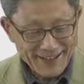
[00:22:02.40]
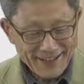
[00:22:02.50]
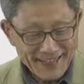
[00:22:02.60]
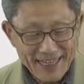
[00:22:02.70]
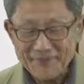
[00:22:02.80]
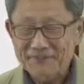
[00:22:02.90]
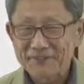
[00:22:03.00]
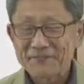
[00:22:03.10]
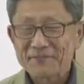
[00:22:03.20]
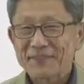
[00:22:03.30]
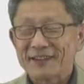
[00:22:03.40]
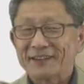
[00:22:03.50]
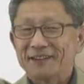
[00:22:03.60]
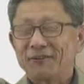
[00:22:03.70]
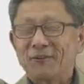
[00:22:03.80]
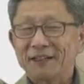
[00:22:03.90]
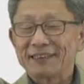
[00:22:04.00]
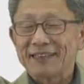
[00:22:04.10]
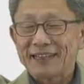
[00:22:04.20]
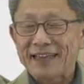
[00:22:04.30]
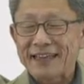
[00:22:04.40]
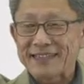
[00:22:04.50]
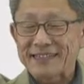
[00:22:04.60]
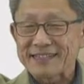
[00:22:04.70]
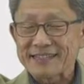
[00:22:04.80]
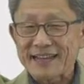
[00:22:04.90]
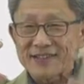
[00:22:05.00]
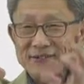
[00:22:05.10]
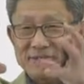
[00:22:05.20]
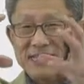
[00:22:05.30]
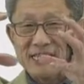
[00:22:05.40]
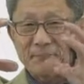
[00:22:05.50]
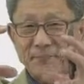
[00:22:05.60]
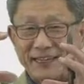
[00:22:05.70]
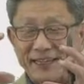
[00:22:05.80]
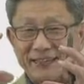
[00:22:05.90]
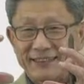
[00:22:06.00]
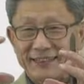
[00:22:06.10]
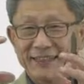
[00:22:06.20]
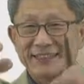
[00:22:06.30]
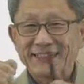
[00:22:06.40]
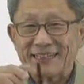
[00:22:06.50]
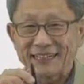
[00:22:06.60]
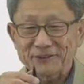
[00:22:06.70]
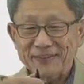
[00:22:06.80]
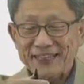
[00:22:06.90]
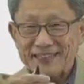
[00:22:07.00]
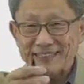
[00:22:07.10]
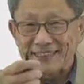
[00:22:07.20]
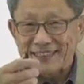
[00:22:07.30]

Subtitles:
If one has the size of this big and the other one has the